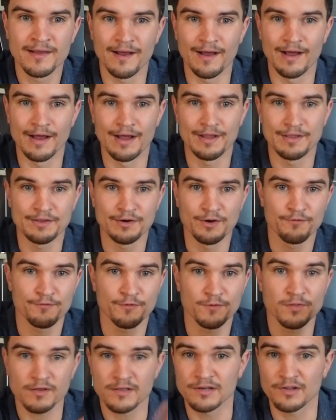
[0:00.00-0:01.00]
Uh, you know, if
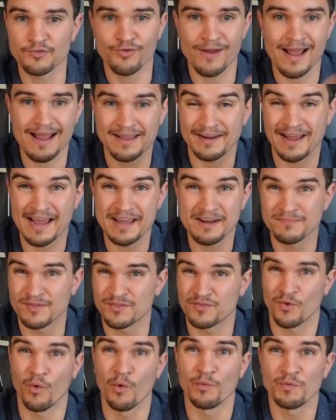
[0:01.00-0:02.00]
you're looking to track an item
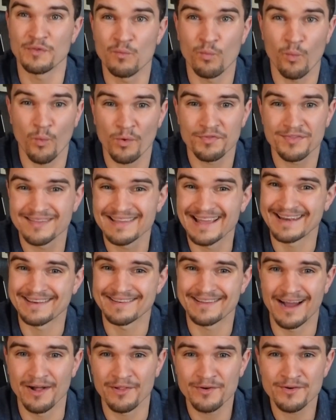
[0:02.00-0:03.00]
that's only worth
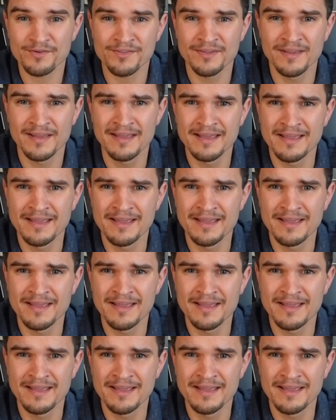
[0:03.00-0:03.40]
$10,